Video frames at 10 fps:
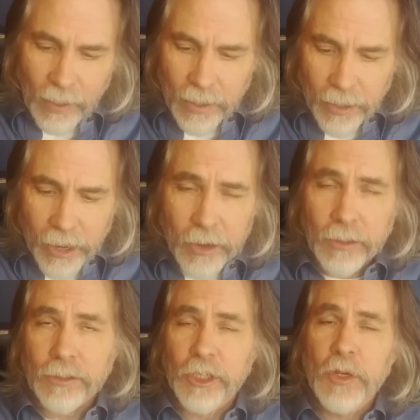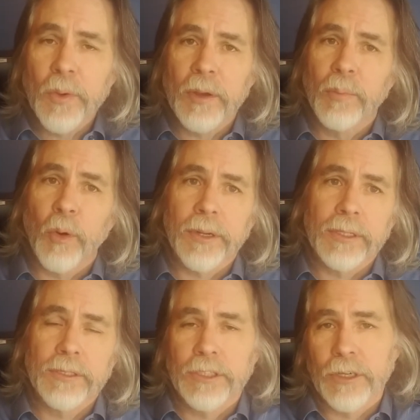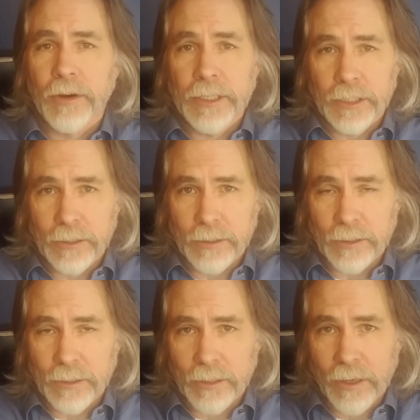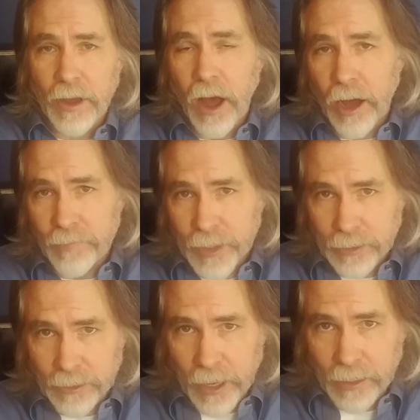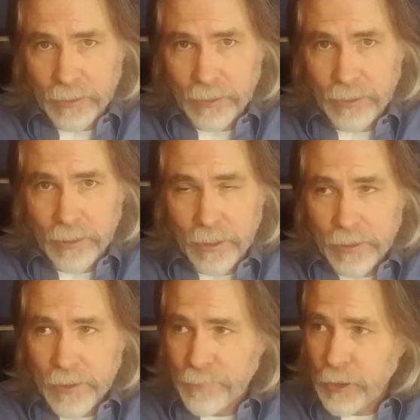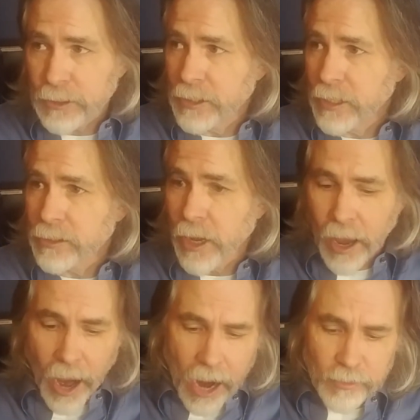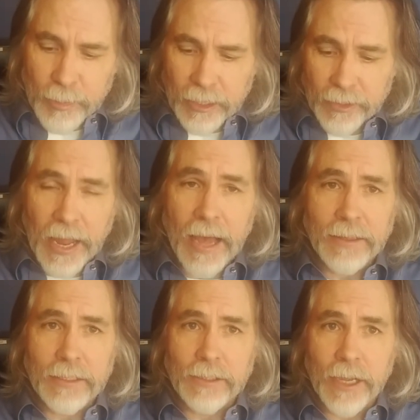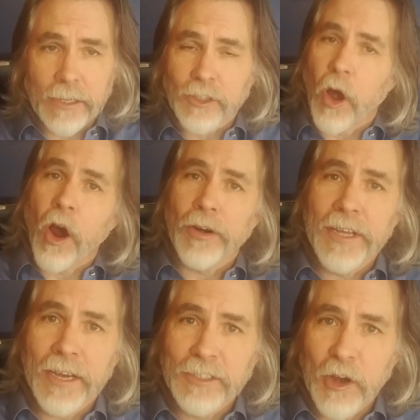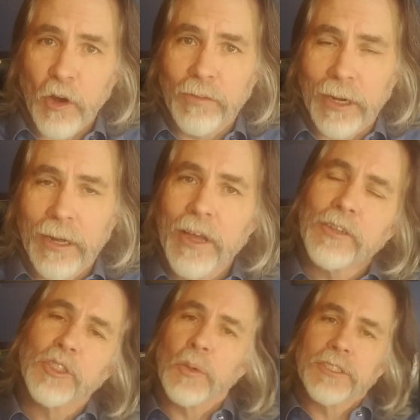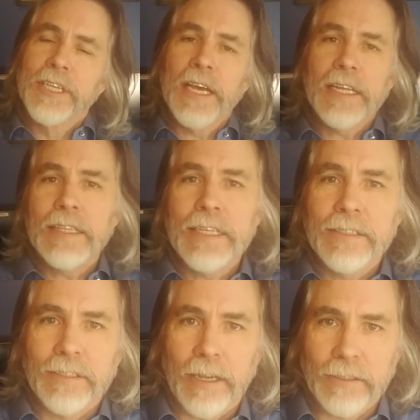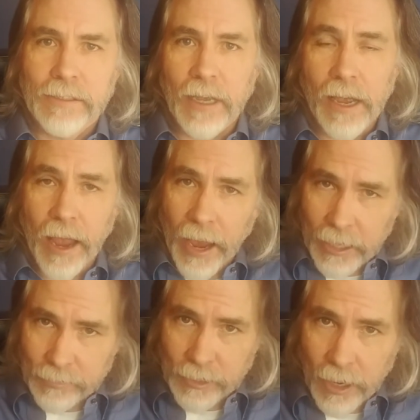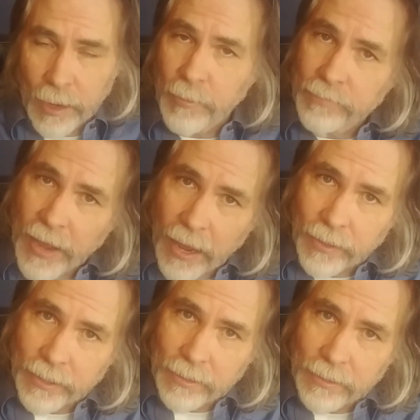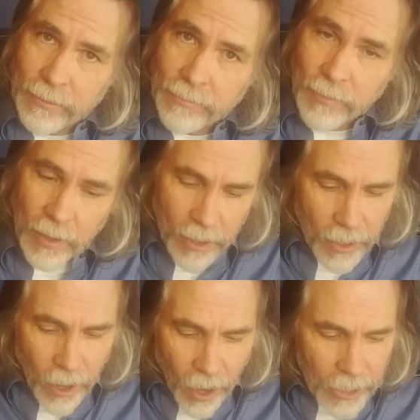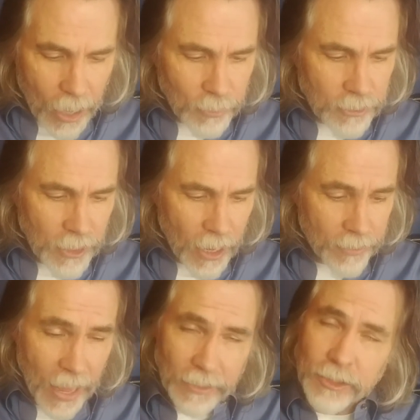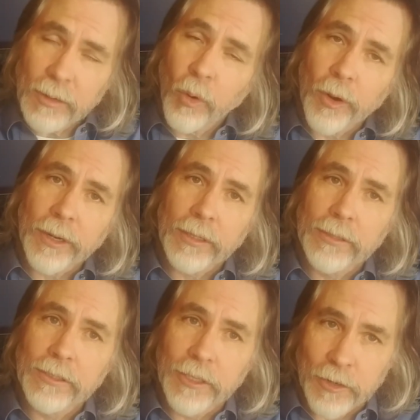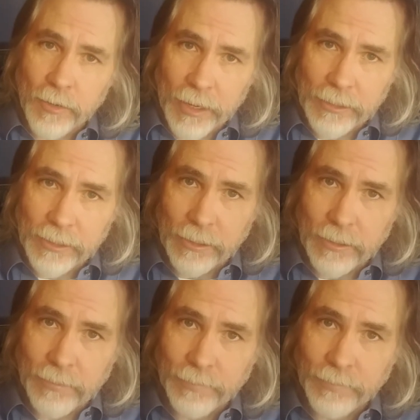Here are 2 important considerations of these tests. The first is everybody that had these tests already had COVID. So is getting these tests ahead of time valid? And I would say that's an important consideration.